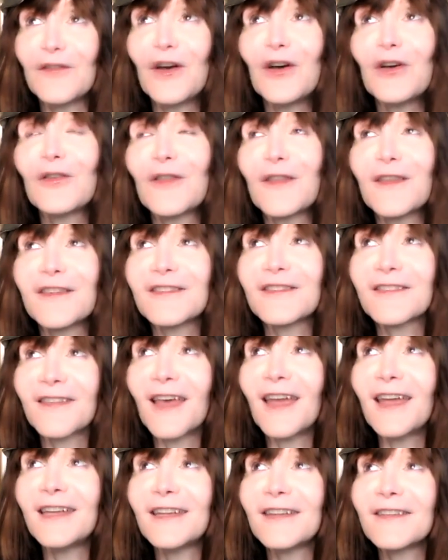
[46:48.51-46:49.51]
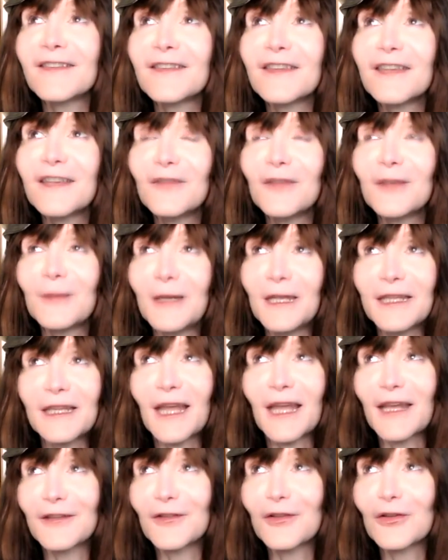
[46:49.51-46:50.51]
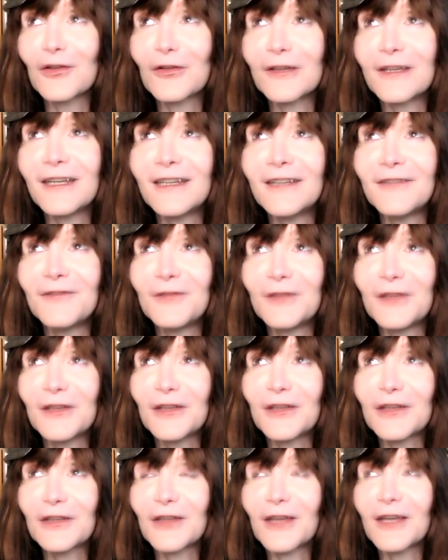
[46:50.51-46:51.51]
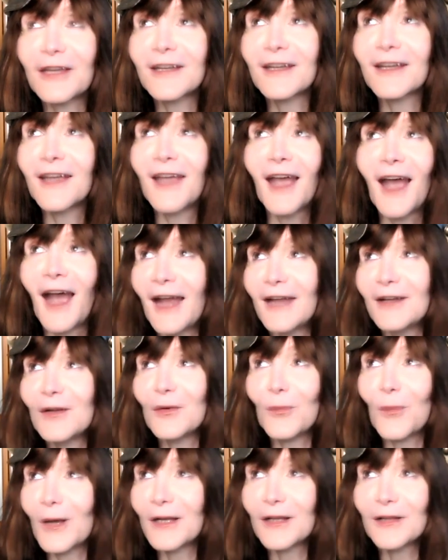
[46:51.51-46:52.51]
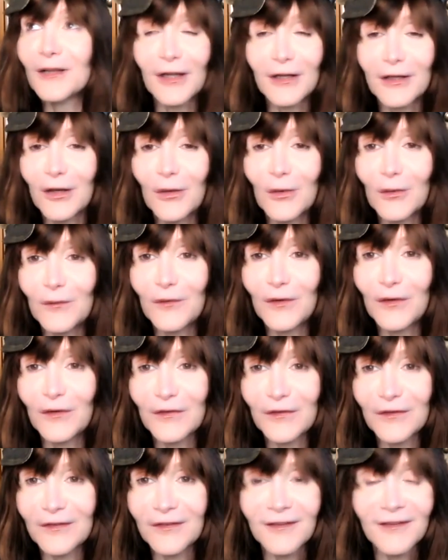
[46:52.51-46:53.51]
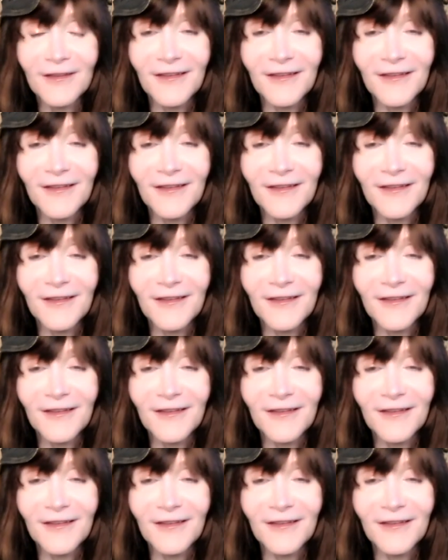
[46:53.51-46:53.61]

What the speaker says: oh, this light is leaving me, and that little kid feeling like I don't want to let go of this